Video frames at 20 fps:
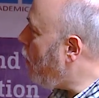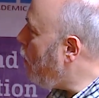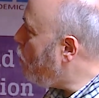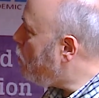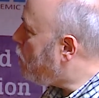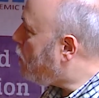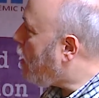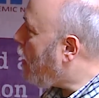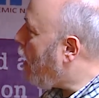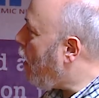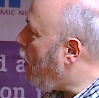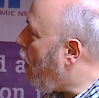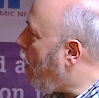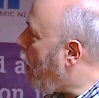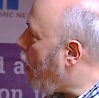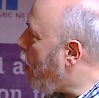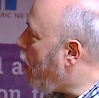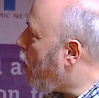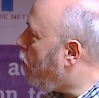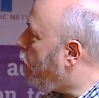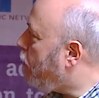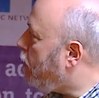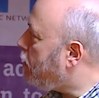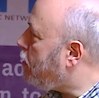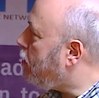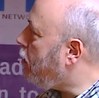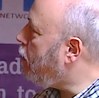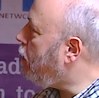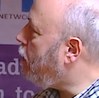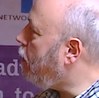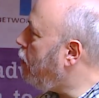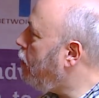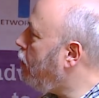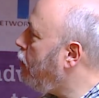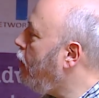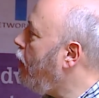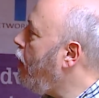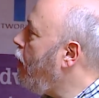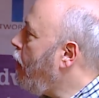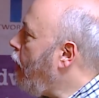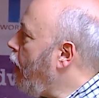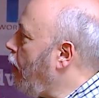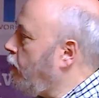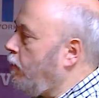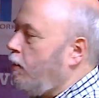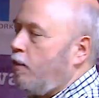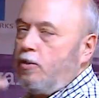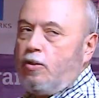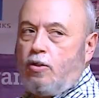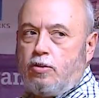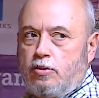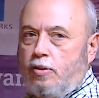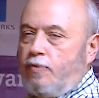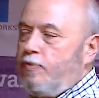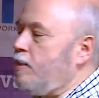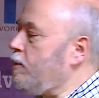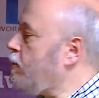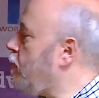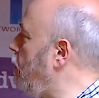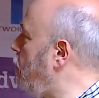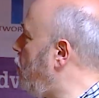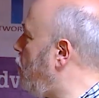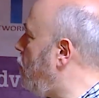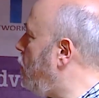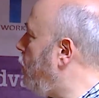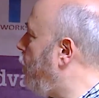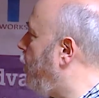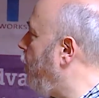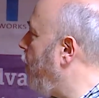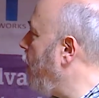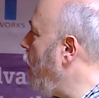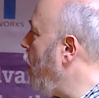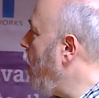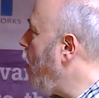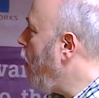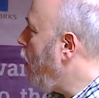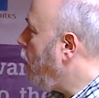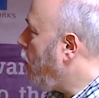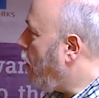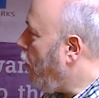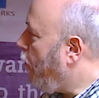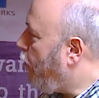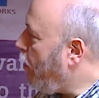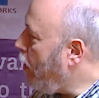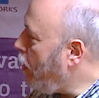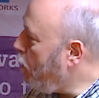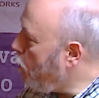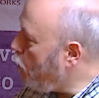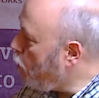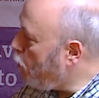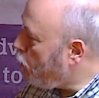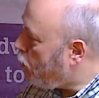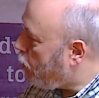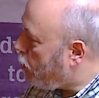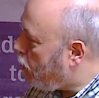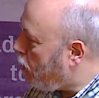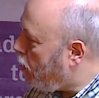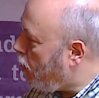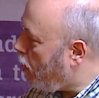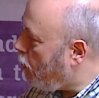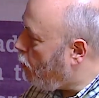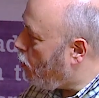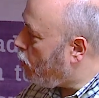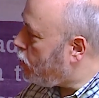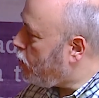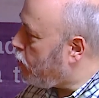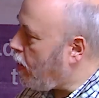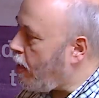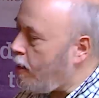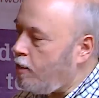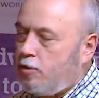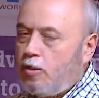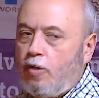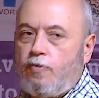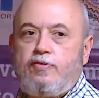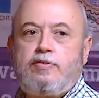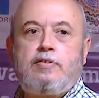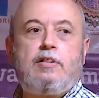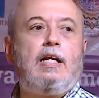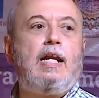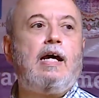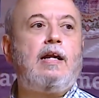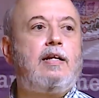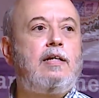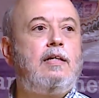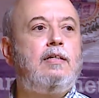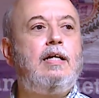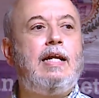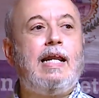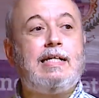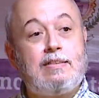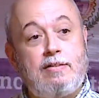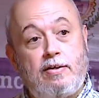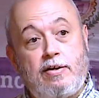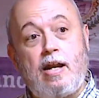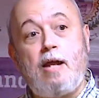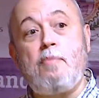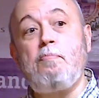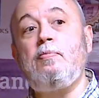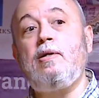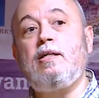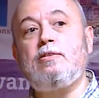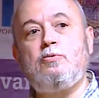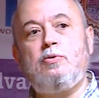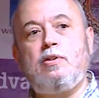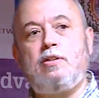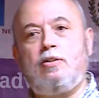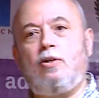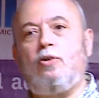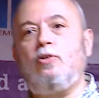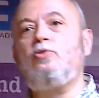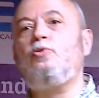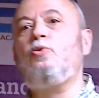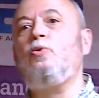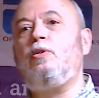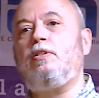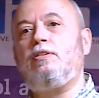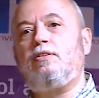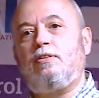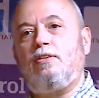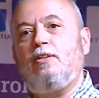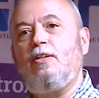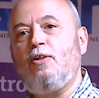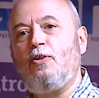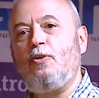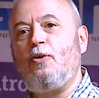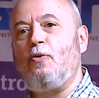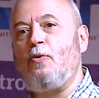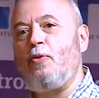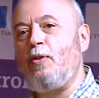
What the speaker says: new skyline of the city, at the north of the city. The famous walkside of Las Ramblas, where all tourists go